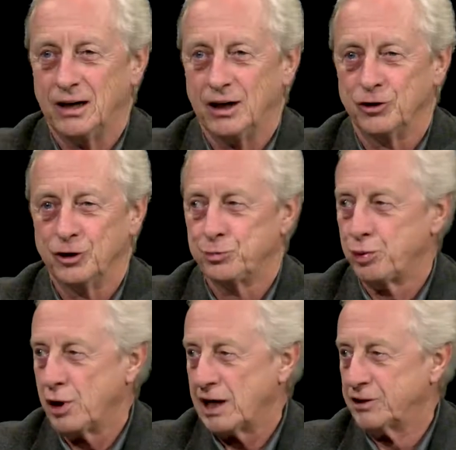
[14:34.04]
good
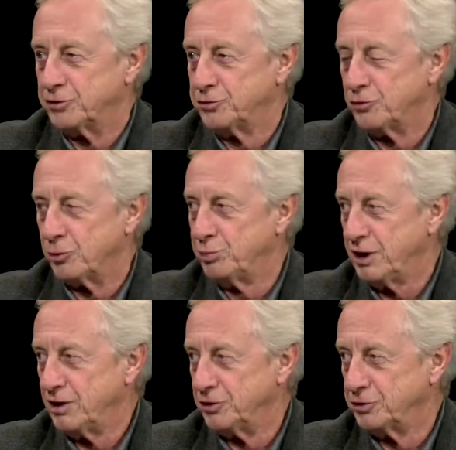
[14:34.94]
practice for
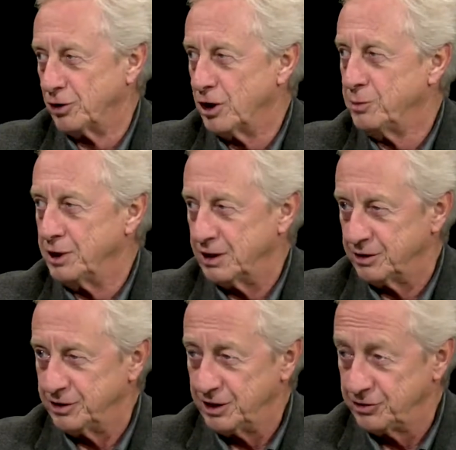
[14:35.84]
parents to already begin
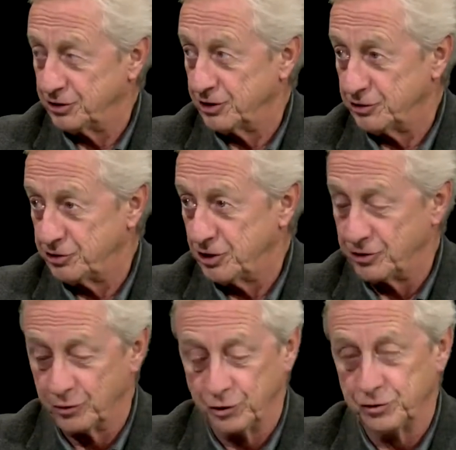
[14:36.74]
teaching their
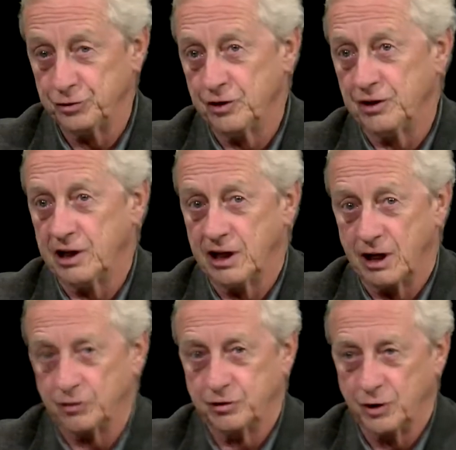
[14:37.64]
children as soon as they get
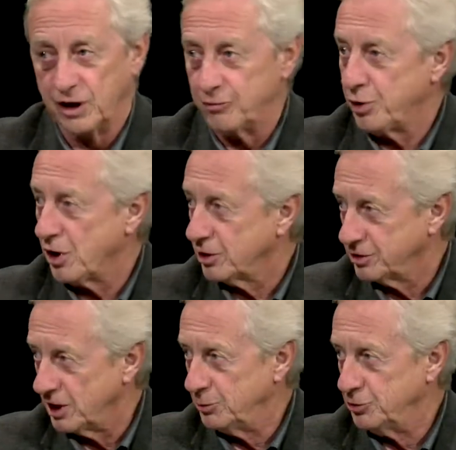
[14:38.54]
out to have
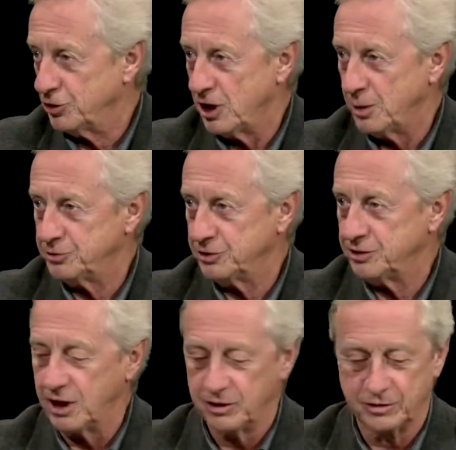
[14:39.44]
part-time jobs,
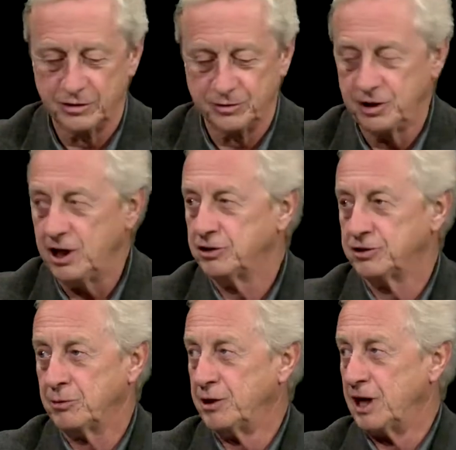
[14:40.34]
to take
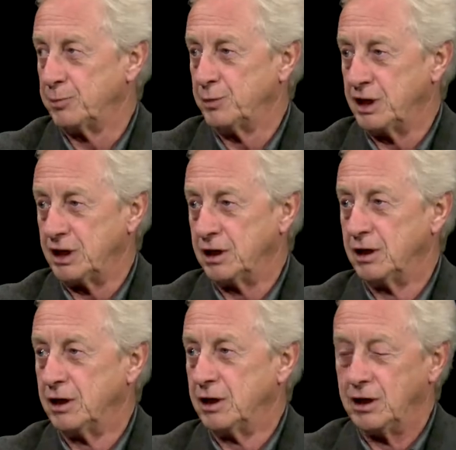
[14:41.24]
some of that money
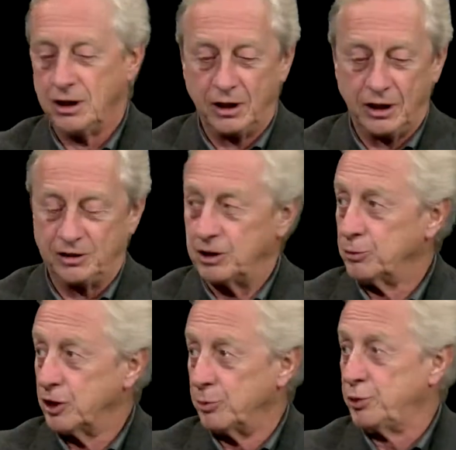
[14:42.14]
and say, we're
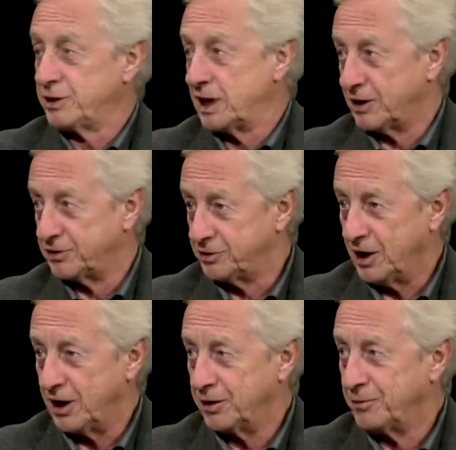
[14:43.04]
going to put that
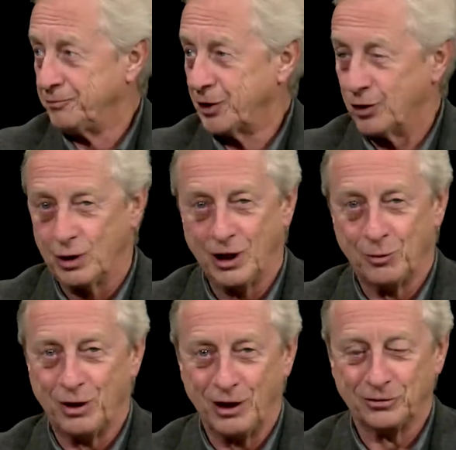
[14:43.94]
aside. While the
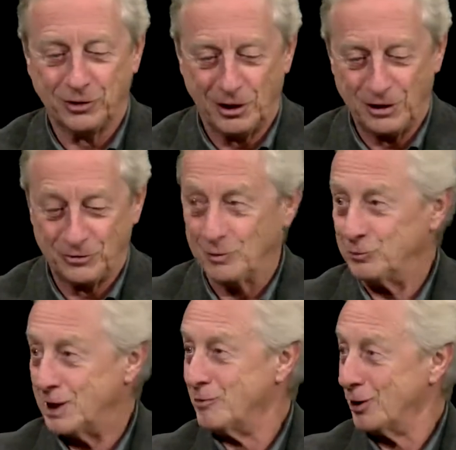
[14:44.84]
parent still has some
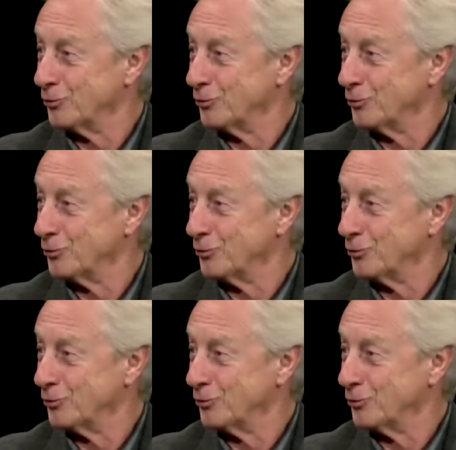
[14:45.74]
level of